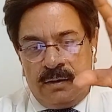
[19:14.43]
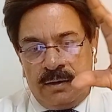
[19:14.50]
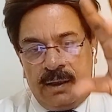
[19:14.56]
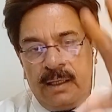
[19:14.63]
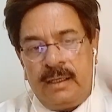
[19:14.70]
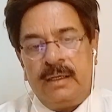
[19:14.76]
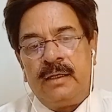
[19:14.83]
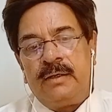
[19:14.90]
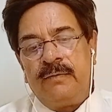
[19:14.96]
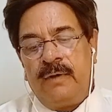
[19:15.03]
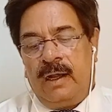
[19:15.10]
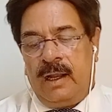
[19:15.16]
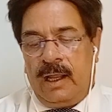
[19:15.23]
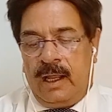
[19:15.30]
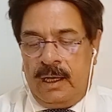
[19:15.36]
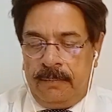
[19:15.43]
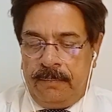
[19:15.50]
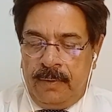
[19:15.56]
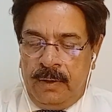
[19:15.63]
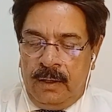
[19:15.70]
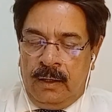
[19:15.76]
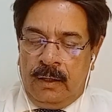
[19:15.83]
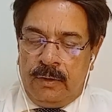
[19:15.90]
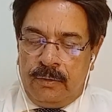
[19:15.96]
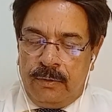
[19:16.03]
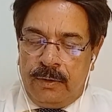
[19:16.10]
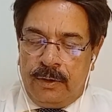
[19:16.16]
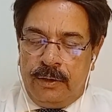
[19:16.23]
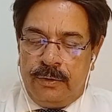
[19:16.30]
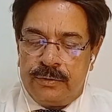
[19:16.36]
then it will help
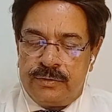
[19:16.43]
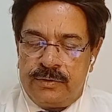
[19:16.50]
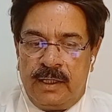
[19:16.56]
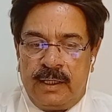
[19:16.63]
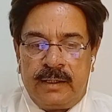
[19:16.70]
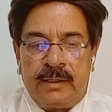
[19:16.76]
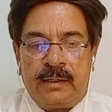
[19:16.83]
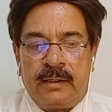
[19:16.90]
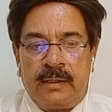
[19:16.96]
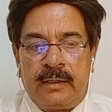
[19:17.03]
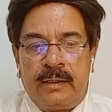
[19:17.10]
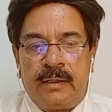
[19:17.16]
to reduce that